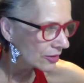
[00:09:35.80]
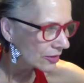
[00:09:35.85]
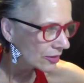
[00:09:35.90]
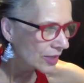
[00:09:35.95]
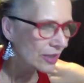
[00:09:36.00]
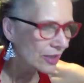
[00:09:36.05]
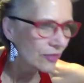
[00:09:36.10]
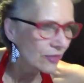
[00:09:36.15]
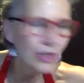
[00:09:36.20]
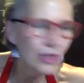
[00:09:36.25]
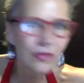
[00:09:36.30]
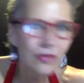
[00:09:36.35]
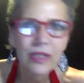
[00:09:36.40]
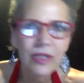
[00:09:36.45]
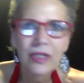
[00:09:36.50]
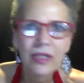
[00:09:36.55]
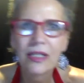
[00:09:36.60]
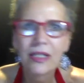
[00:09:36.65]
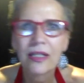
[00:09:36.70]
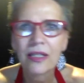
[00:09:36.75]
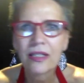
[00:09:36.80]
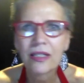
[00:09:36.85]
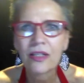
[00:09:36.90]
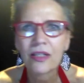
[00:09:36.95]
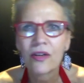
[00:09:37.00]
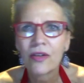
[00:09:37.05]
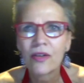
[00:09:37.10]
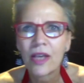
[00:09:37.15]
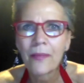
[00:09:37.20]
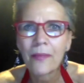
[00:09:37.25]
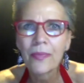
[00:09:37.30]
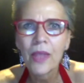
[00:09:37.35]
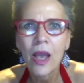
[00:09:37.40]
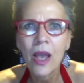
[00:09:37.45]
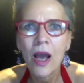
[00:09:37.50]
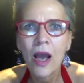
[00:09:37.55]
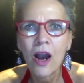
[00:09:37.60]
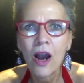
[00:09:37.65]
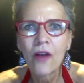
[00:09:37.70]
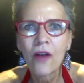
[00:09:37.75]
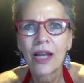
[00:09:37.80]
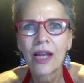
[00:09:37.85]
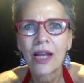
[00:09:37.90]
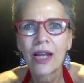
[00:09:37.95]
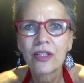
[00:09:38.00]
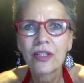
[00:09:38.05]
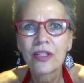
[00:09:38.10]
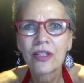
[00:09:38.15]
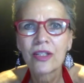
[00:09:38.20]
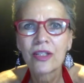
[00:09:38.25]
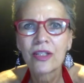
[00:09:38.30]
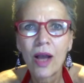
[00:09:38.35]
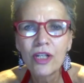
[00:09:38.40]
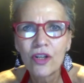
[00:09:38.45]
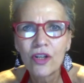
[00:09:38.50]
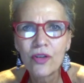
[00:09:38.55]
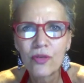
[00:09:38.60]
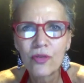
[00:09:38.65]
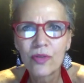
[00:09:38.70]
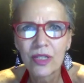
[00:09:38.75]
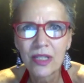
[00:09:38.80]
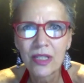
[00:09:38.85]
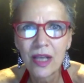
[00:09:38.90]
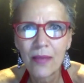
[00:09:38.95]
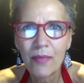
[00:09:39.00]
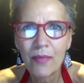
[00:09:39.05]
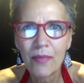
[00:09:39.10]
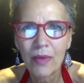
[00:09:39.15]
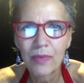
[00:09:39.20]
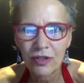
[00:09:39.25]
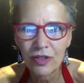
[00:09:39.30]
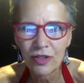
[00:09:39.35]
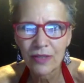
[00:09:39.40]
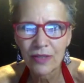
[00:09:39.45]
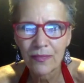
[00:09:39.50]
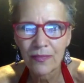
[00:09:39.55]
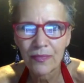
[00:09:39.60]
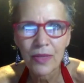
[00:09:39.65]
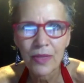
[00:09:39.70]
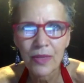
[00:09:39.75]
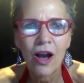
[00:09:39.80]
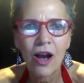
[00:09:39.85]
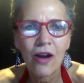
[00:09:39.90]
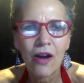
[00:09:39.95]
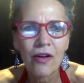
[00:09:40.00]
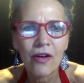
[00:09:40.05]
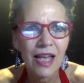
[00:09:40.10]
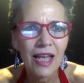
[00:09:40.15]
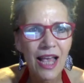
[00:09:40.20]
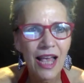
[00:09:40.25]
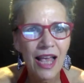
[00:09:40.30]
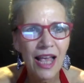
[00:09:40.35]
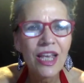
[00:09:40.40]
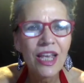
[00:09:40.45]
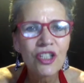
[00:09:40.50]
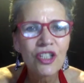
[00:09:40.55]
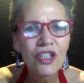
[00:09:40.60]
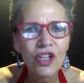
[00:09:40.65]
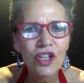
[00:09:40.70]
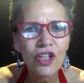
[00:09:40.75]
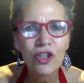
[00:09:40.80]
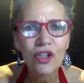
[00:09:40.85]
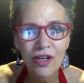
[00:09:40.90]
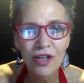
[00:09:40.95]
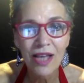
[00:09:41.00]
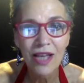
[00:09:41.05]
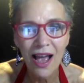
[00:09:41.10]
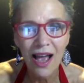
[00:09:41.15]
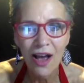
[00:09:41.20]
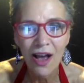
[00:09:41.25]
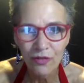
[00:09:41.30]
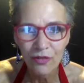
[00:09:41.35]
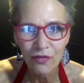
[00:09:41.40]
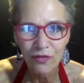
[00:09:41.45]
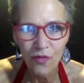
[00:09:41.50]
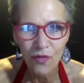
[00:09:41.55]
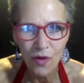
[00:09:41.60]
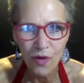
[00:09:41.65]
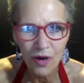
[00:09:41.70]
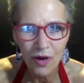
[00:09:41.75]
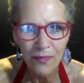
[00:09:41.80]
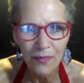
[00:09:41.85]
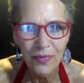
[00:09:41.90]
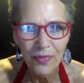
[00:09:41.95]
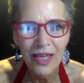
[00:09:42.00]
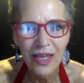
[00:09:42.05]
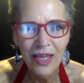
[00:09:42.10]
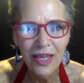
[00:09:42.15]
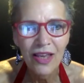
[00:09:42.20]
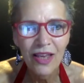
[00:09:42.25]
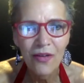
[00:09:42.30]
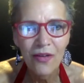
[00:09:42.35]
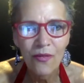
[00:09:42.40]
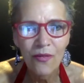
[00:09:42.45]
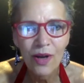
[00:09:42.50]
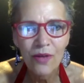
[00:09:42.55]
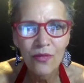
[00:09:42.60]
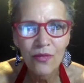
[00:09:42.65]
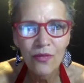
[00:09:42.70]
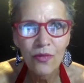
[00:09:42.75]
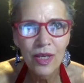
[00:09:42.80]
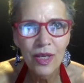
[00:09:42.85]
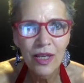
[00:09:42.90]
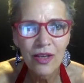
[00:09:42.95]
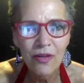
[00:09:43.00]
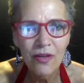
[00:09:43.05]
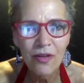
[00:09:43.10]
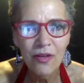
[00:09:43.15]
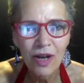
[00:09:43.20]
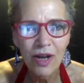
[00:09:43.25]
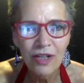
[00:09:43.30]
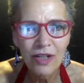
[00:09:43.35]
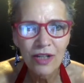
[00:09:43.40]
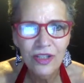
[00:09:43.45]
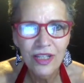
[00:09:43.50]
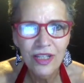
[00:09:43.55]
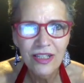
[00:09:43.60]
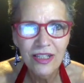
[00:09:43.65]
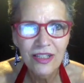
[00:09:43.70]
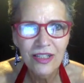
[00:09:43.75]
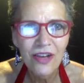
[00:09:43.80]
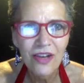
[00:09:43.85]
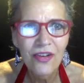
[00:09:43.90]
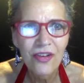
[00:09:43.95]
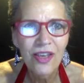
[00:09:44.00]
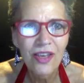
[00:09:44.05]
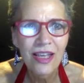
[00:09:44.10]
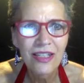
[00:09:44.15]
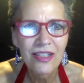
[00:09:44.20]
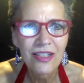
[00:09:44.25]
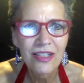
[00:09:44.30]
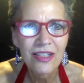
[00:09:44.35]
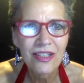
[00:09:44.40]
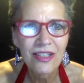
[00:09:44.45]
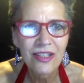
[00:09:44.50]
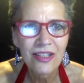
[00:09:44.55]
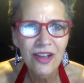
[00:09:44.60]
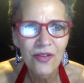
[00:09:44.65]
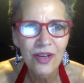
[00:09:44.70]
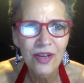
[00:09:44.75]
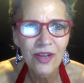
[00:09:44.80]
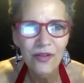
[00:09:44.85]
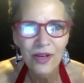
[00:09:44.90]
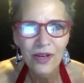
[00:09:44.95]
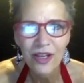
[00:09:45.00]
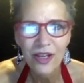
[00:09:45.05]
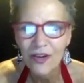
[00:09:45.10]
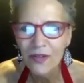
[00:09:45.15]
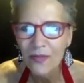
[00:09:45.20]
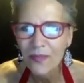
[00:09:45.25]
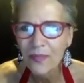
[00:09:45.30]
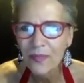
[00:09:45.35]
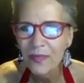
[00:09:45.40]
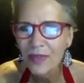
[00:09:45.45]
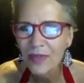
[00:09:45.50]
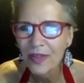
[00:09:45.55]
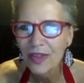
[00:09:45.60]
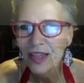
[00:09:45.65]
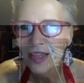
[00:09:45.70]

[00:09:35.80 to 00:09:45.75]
okay, you don't need to see this. Okay, all right, so I want to show you some pictures. All right, and things to look out for when we watch this. Okay, so here we go.